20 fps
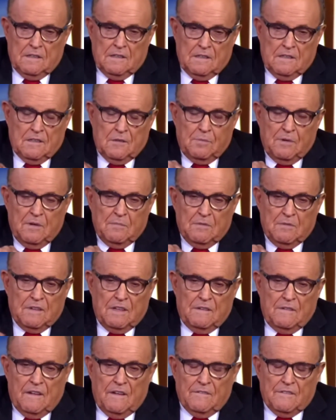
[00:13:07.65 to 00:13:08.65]
And the people
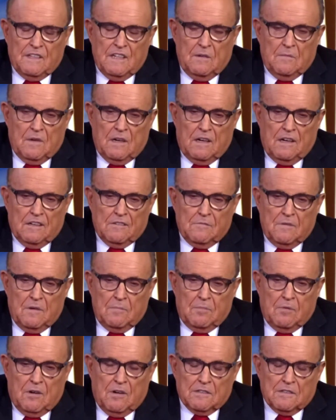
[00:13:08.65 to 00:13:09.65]
that they've demonized me
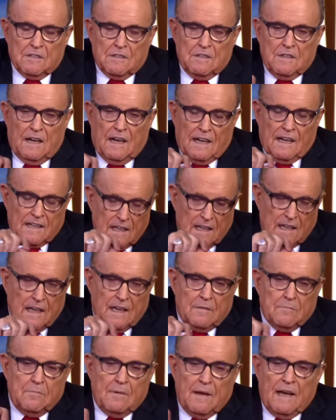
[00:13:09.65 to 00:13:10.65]
partially, I can
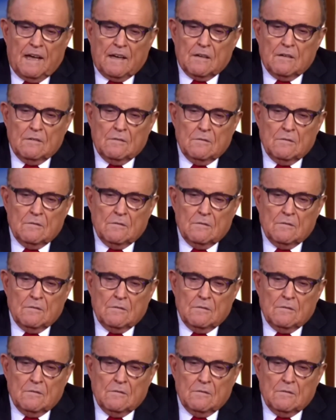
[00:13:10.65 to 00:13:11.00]
get back.